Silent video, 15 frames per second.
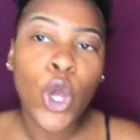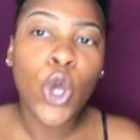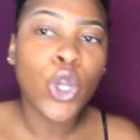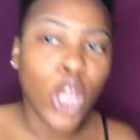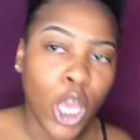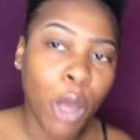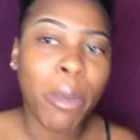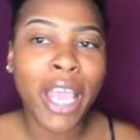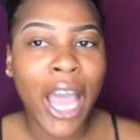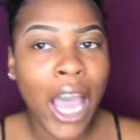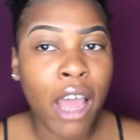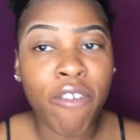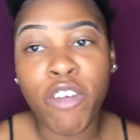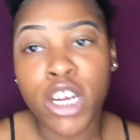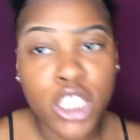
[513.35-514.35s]
They can be
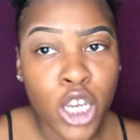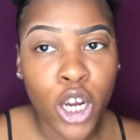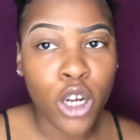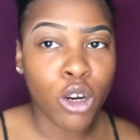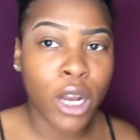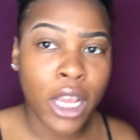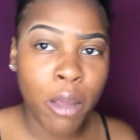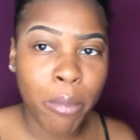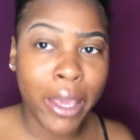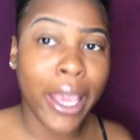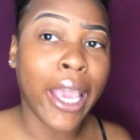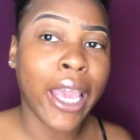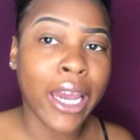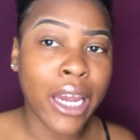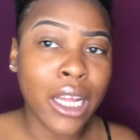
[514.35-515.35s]
fraternal. They can be
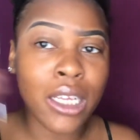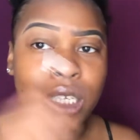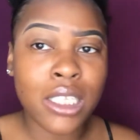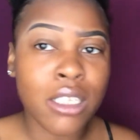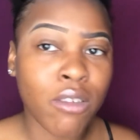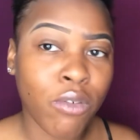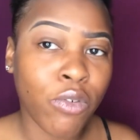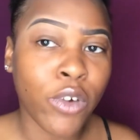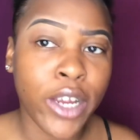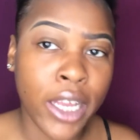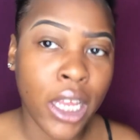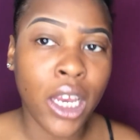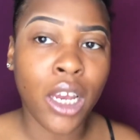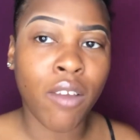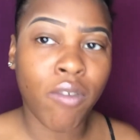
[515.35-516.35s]
in the
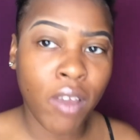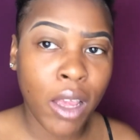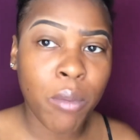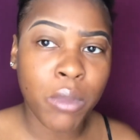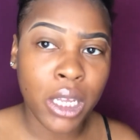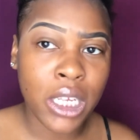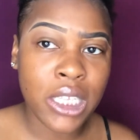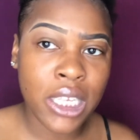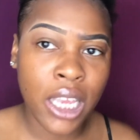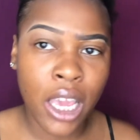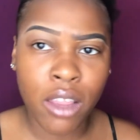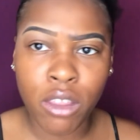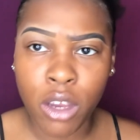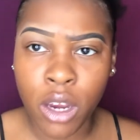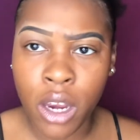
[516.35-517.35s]
freaking family
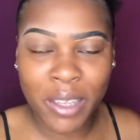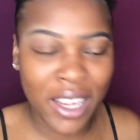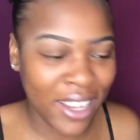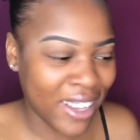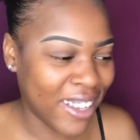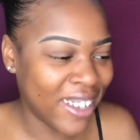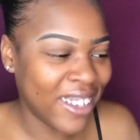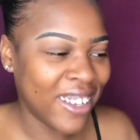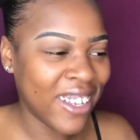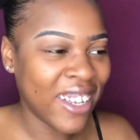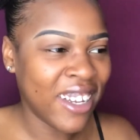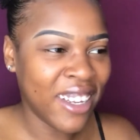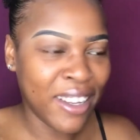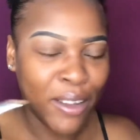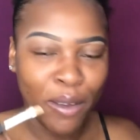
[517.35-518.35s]
together.
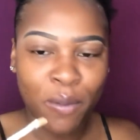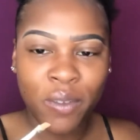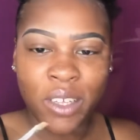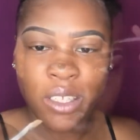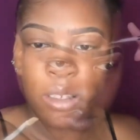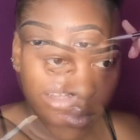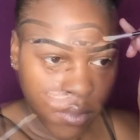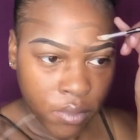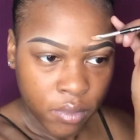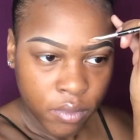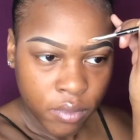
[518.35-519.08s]
That's okay.